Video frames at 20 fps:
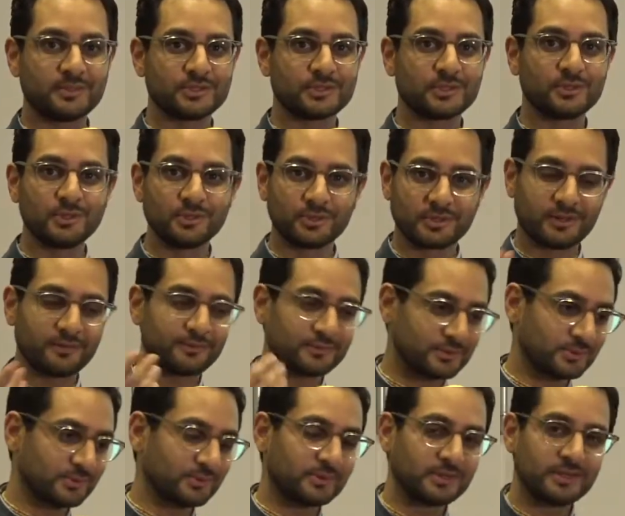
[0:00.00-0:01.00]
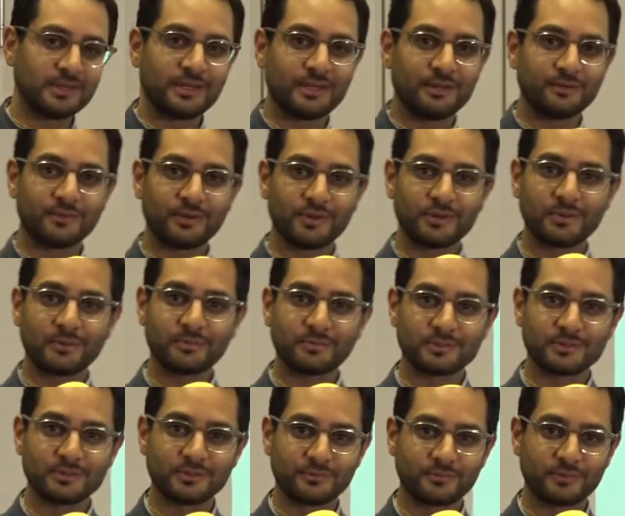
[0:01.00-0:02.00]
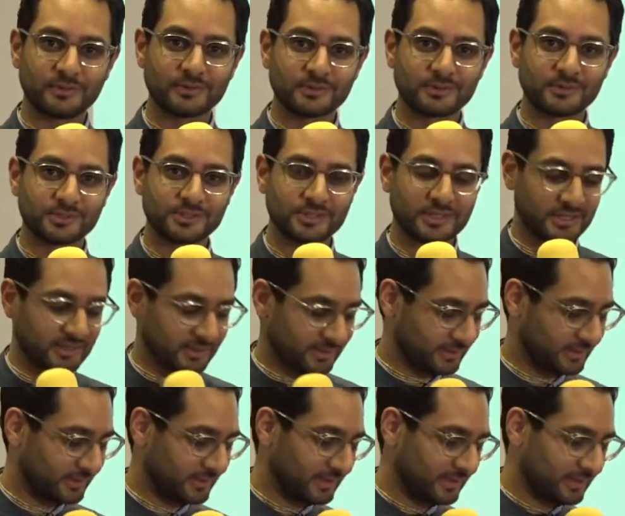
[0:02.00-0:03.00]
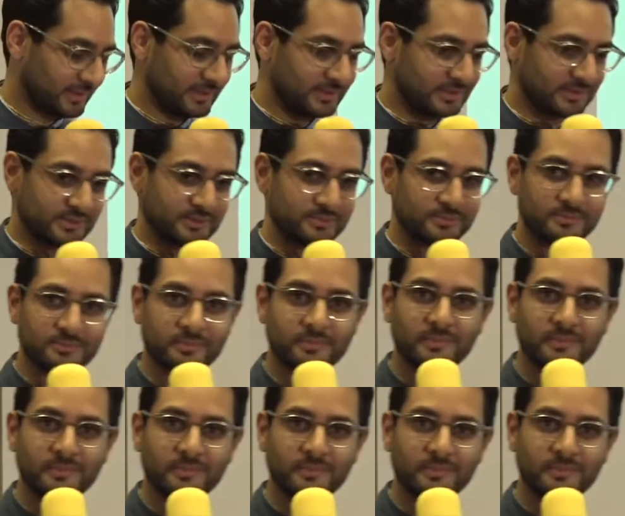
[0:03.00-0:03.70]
So Lou, I'd love to invite you up to the front to share something